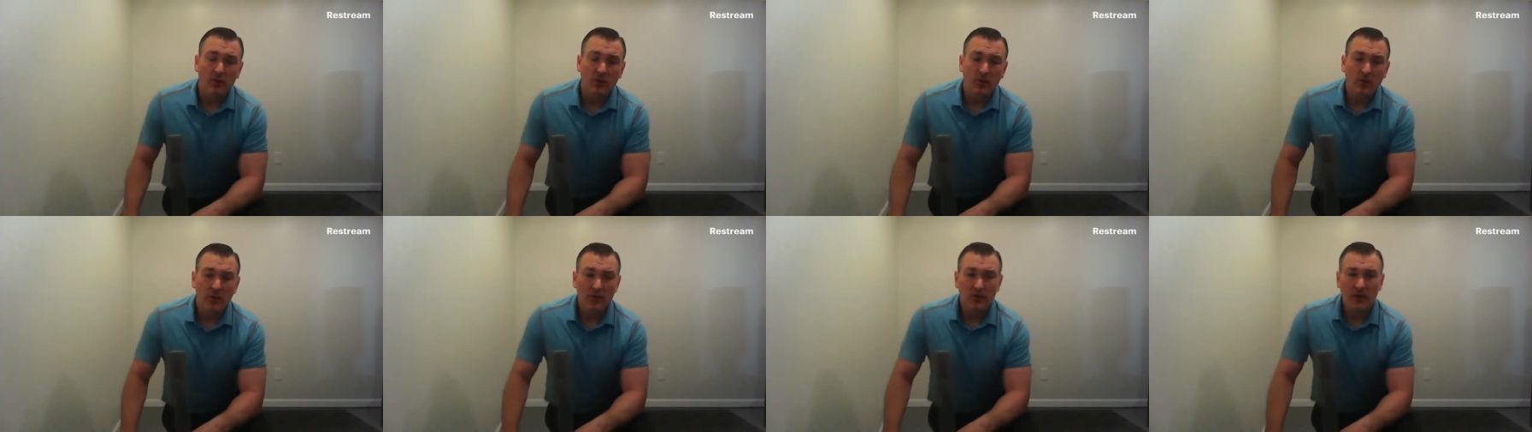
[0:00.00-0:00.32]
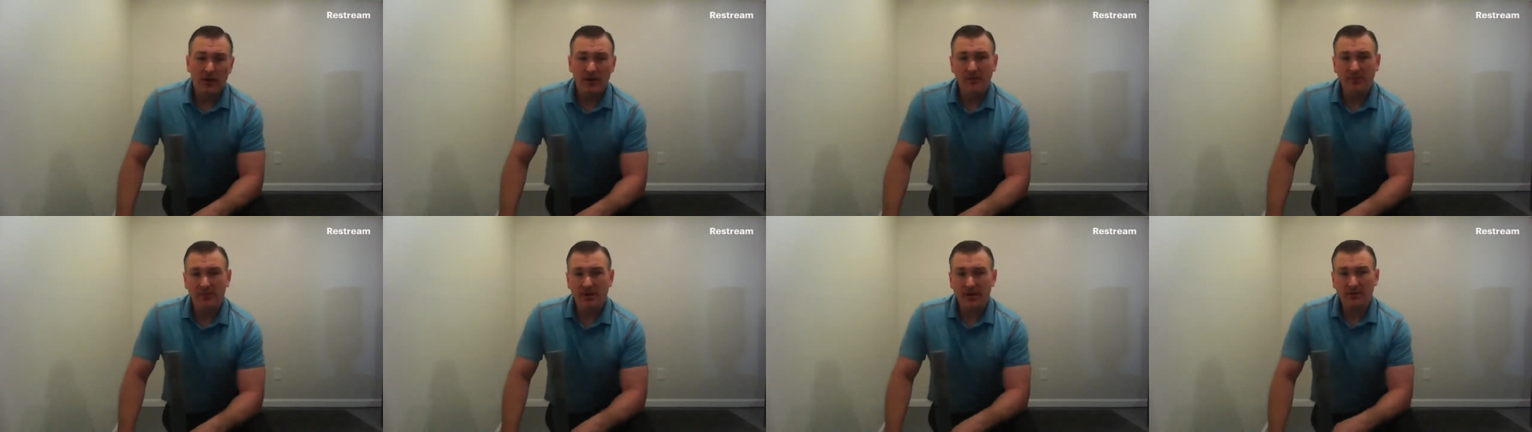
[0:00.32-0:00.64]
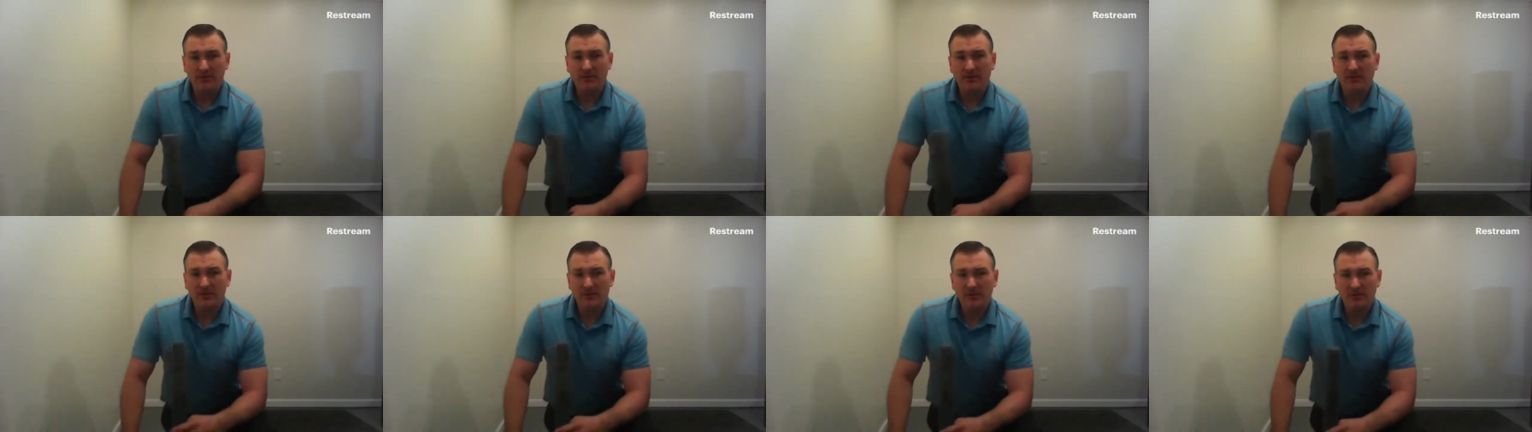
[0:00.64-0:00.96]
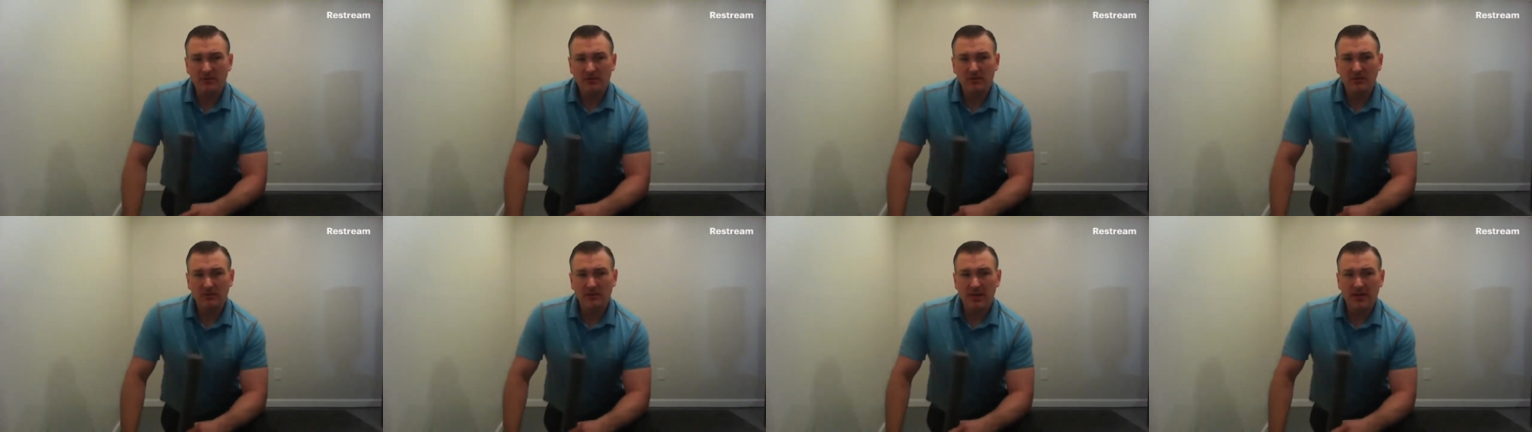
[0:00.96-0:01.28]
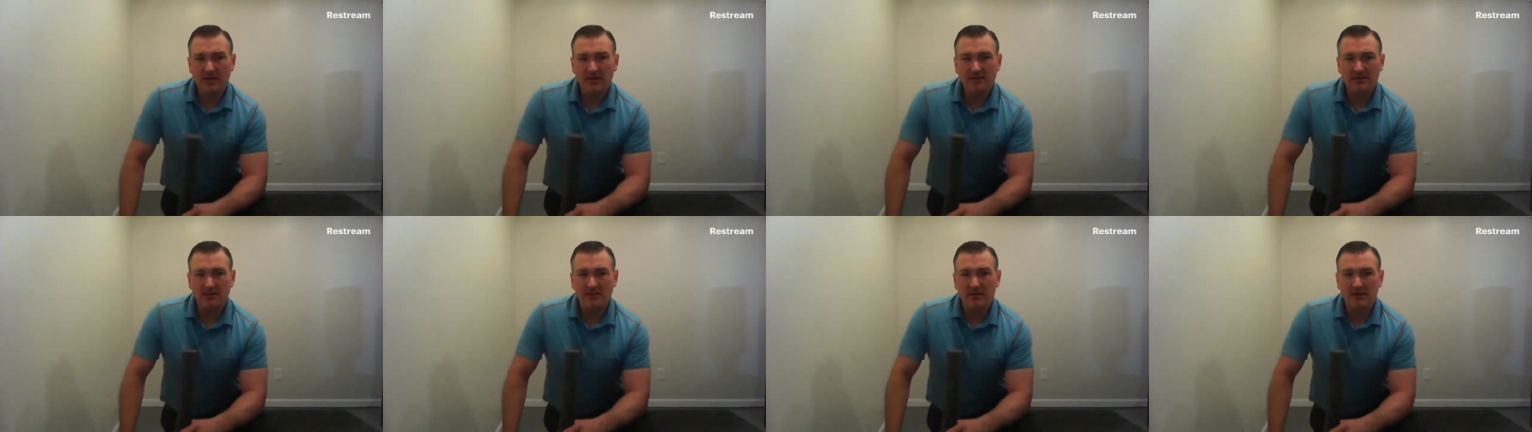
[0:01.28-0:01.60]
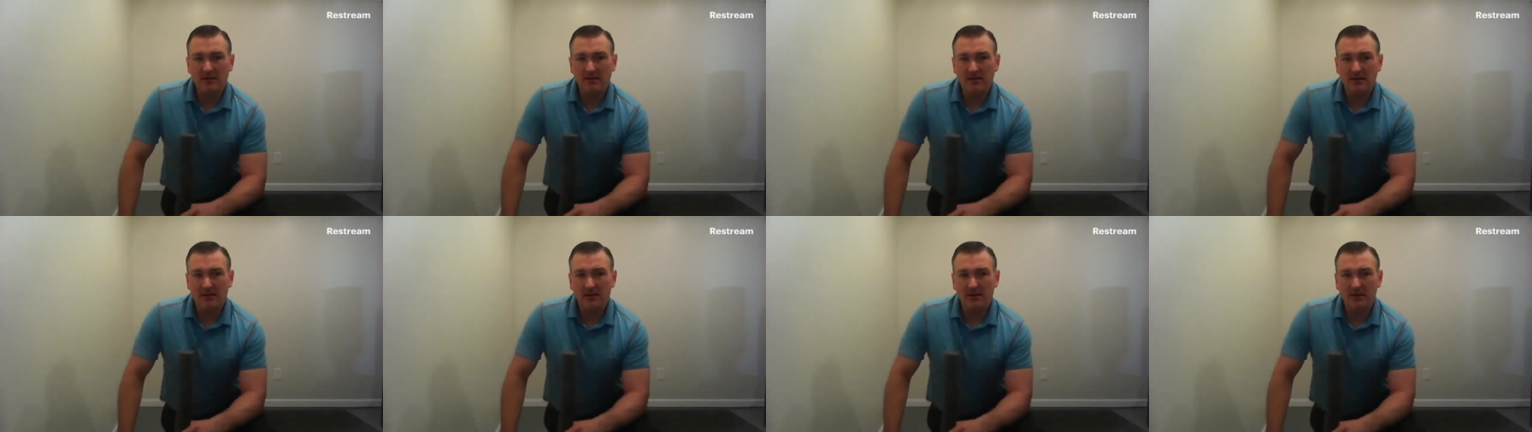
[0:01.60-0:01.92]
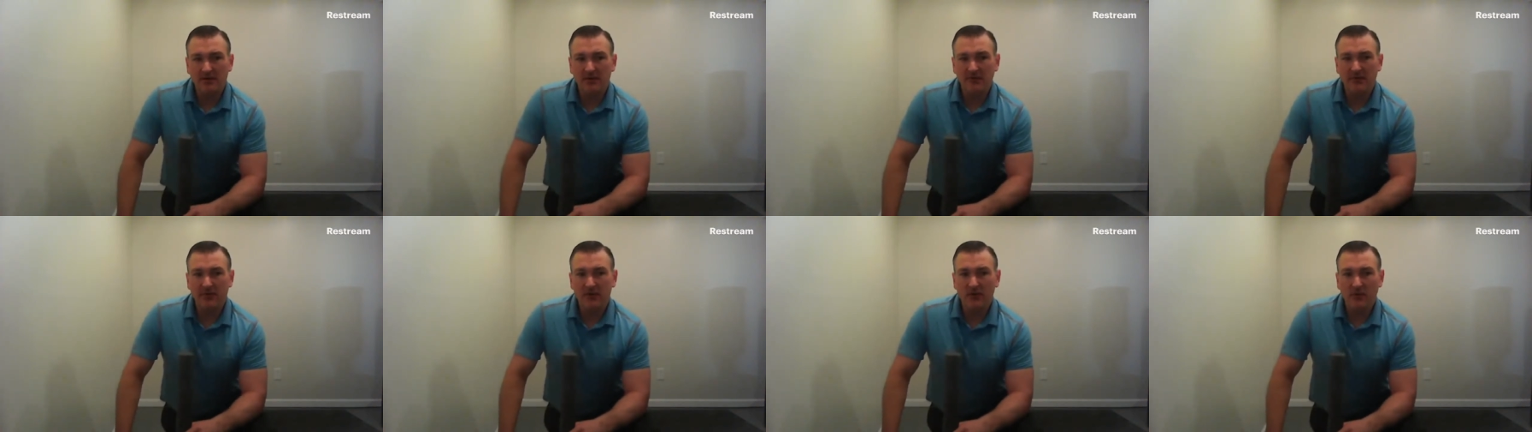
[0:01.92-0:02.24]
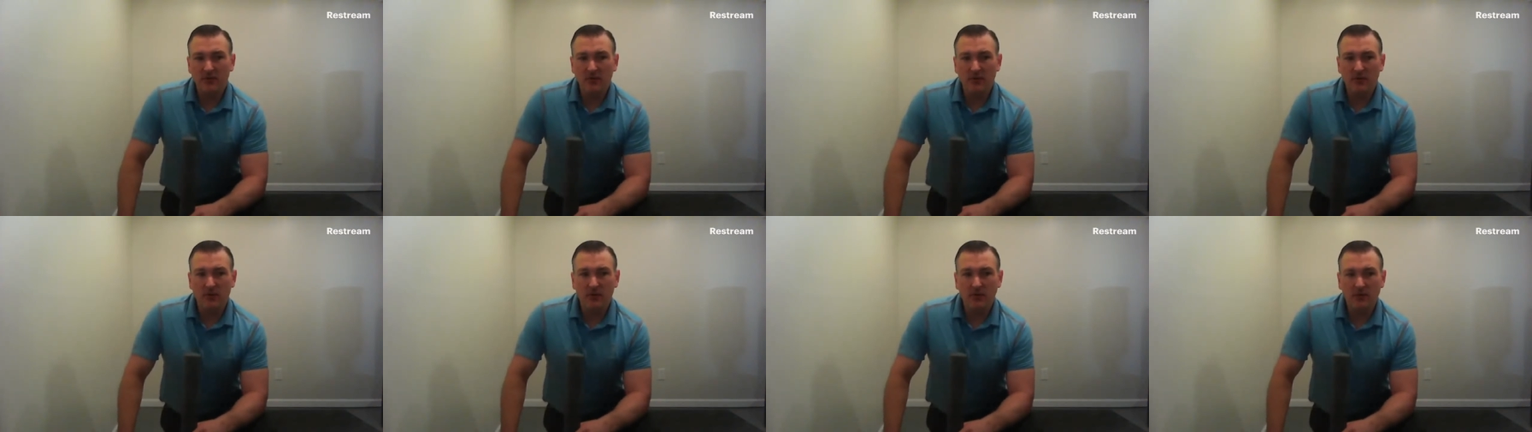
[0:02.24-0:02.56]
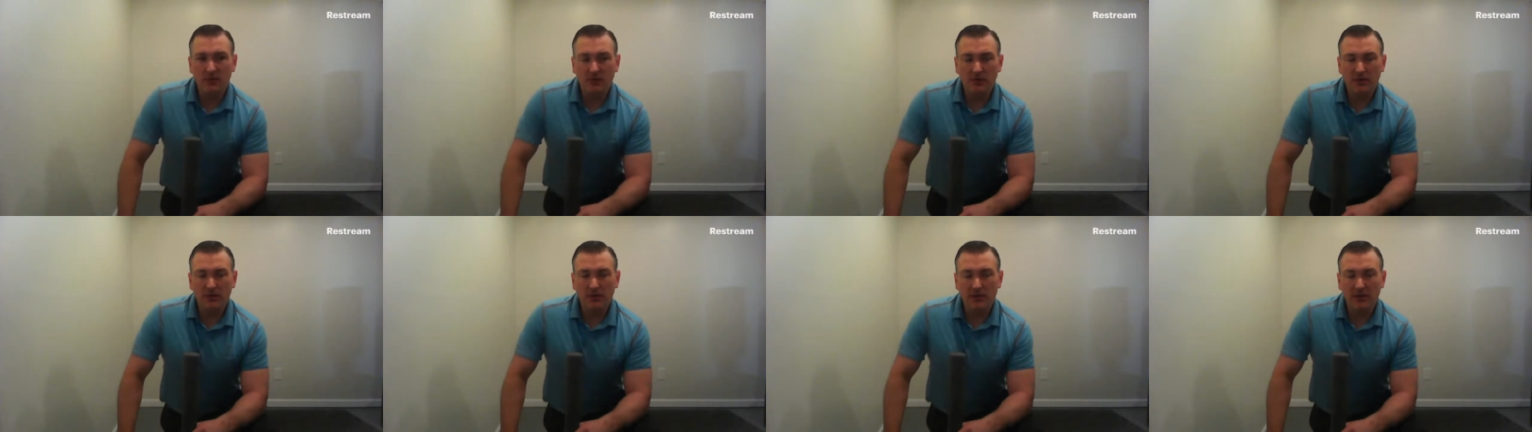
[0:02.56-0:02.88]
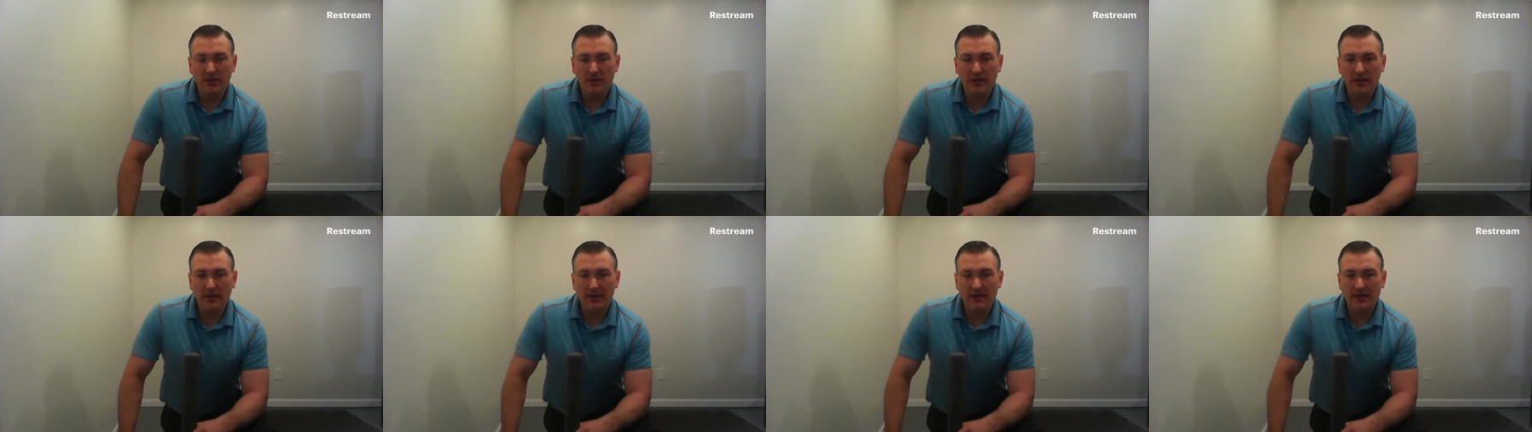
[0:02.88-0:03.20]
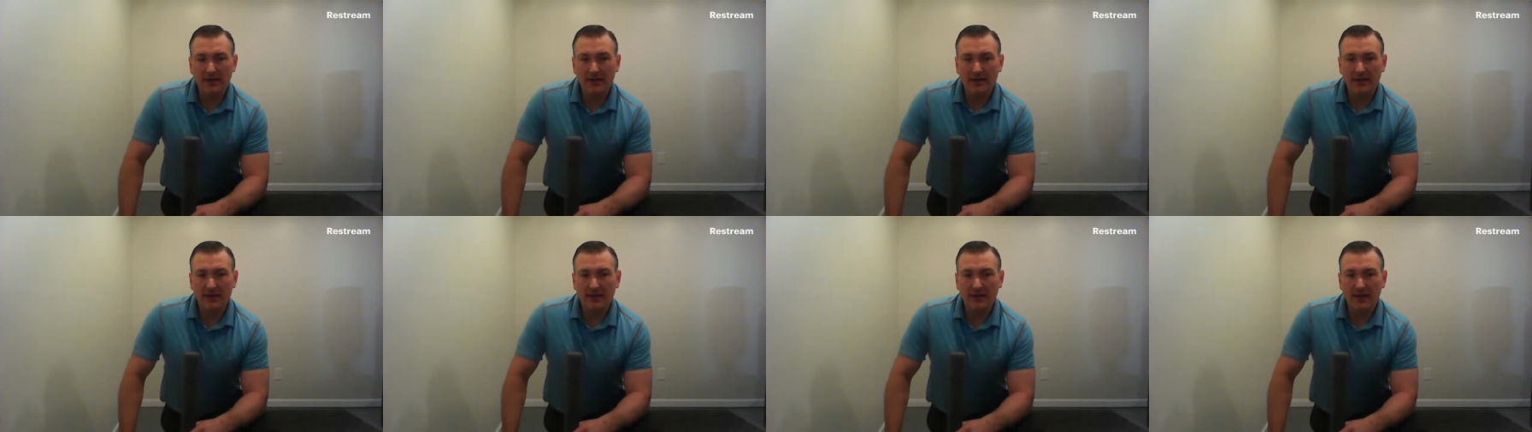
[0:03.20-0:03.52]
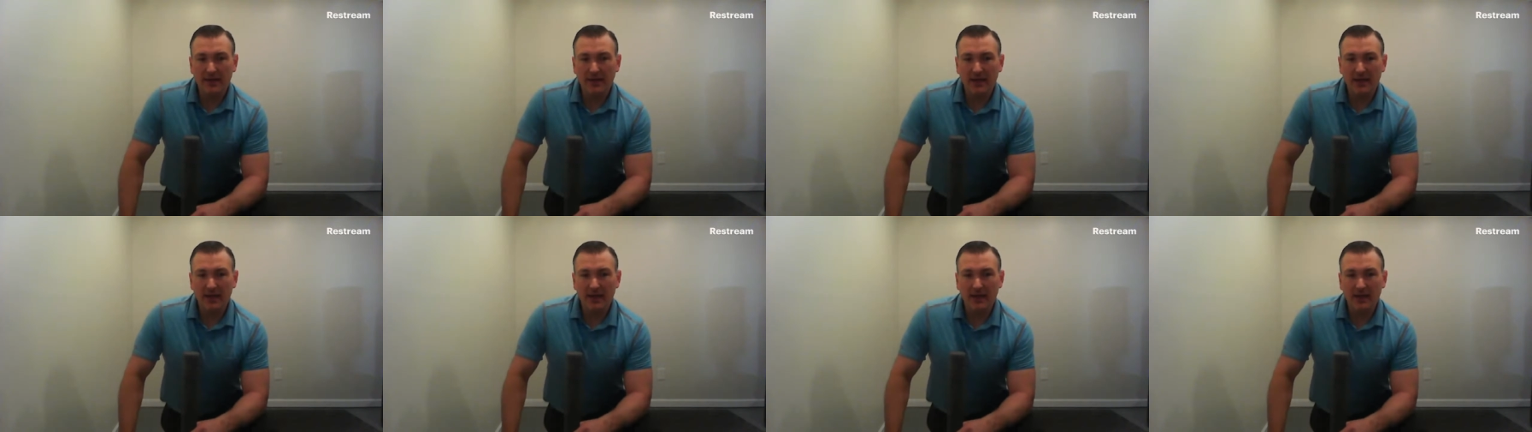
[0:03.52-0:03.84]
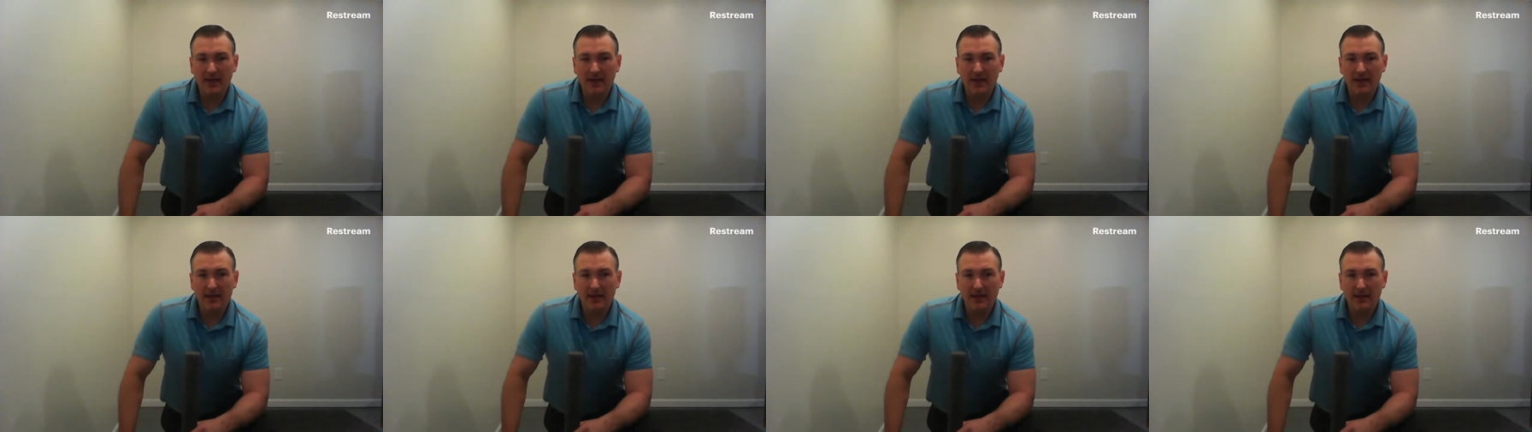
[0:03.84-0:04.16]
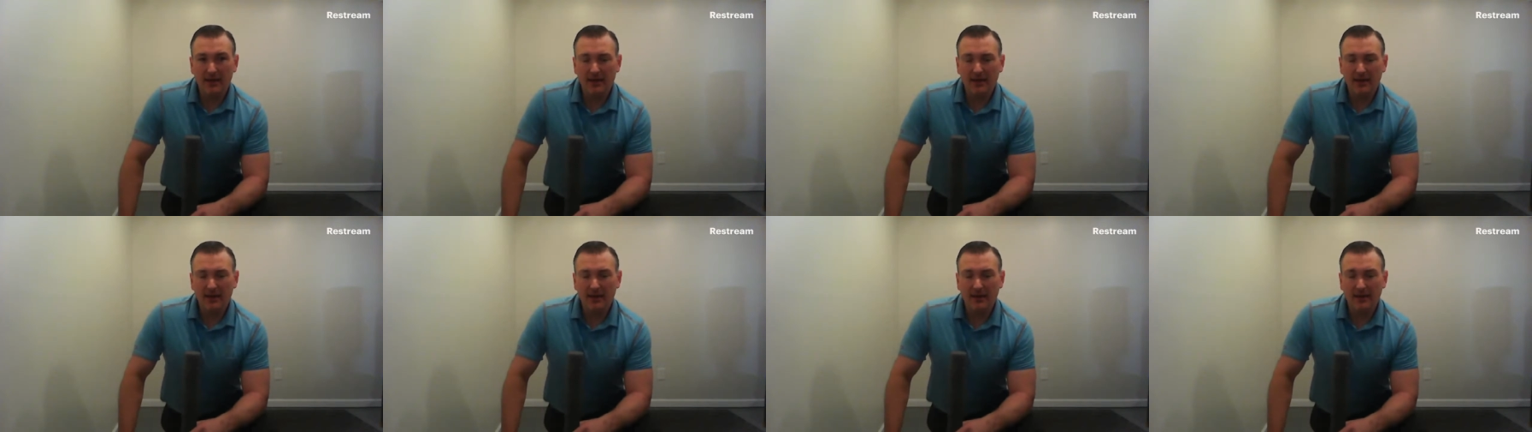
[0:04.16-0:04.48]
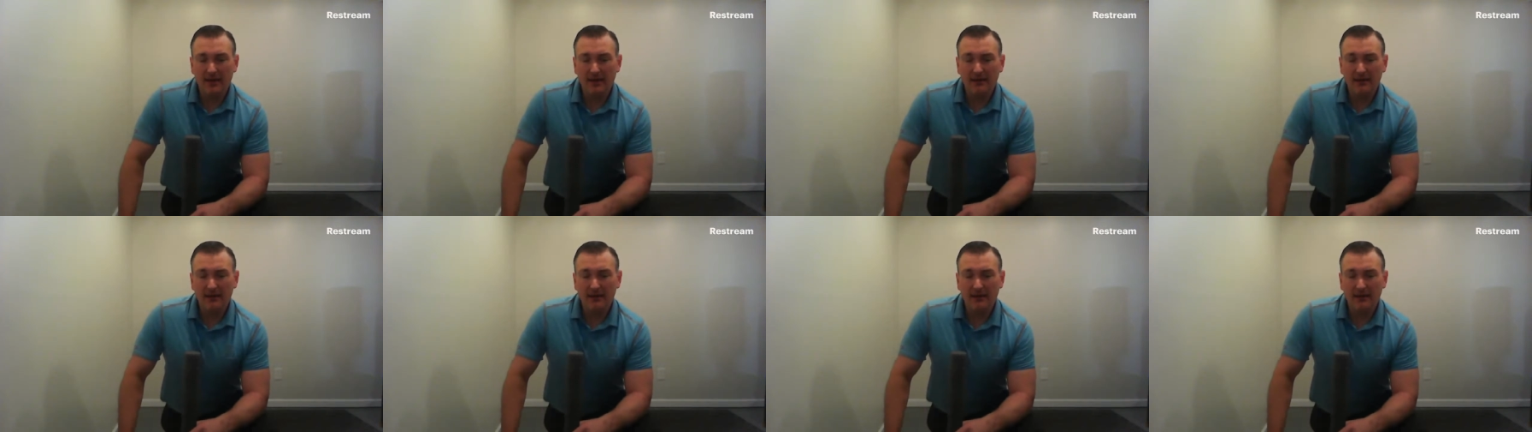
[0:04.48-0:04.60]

we want to be able to utilize a foam roller in a